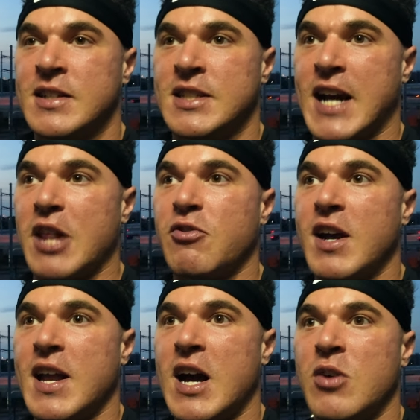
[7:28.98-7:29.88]
together
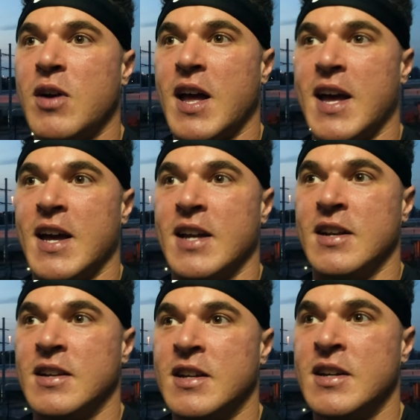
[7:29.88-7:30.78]
right now. And
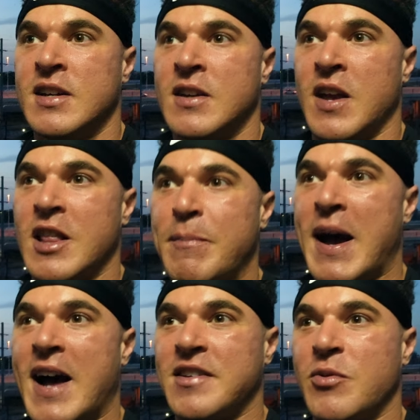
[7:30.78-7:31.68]
in the
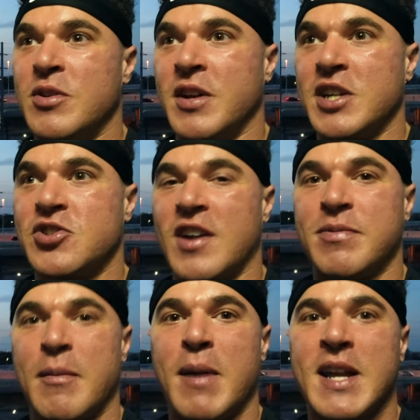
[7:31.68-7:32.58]
past, I would like stress
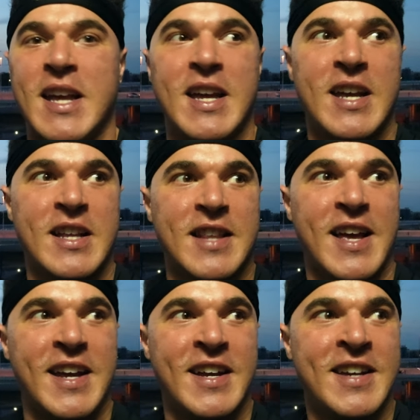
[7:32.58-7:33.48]
about money and
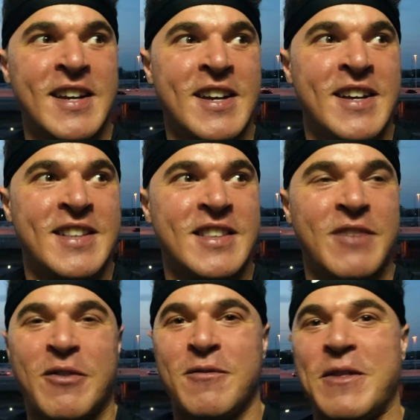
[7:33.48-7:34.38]
like
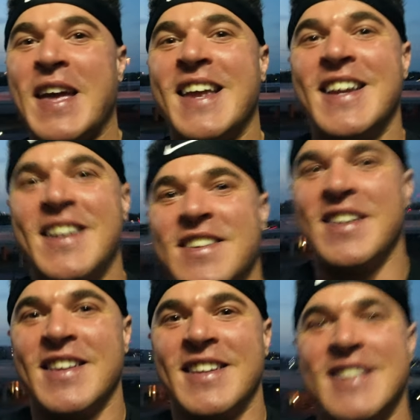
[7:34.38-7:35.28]
different things
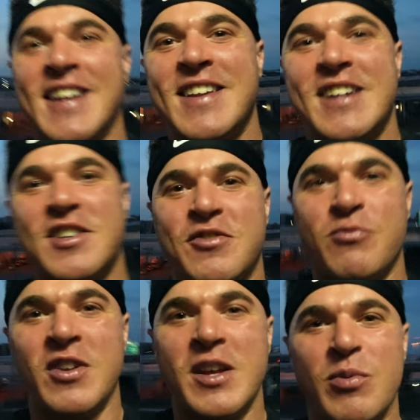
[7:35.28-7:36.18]
and things that just
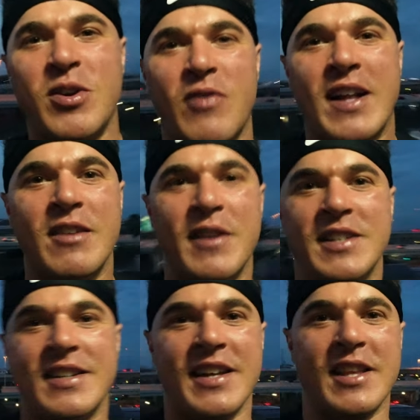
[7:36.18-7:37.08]
really weren't relevant
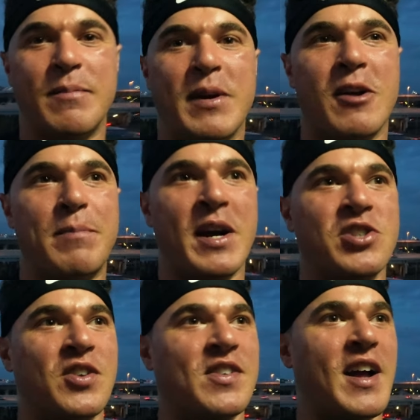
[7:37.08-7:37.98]
to like the bigger
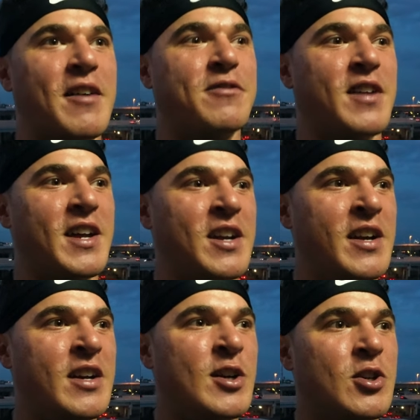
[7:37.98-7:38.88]
picture stuff, like
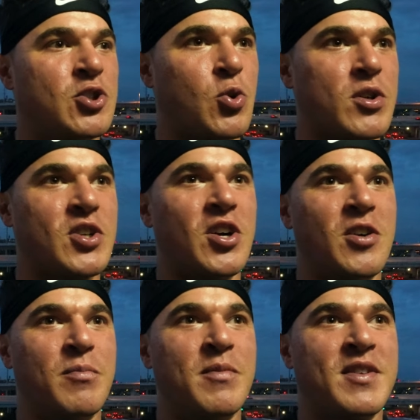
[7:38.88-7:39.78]

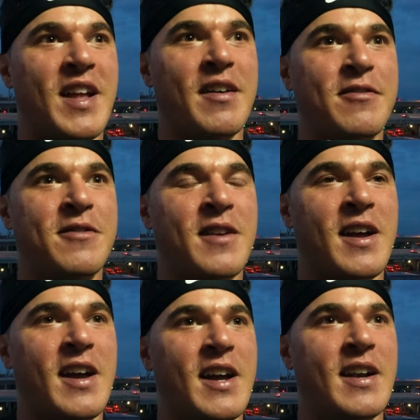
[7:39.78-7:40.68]
short-term stuff.
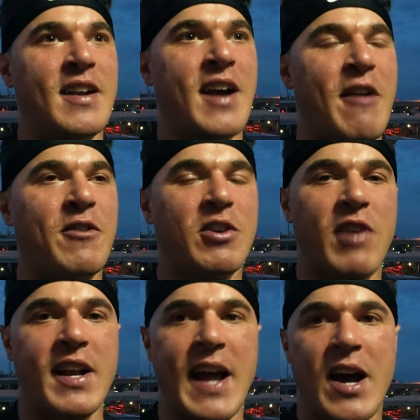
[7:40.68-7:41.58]
And I feel like
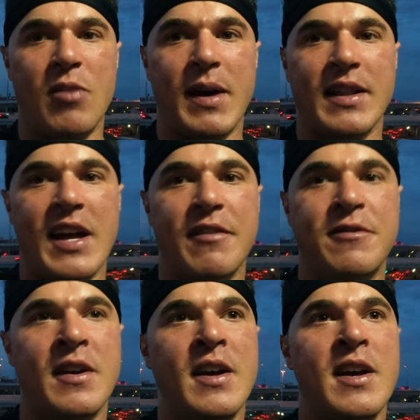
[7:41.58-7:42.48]
right now in my life,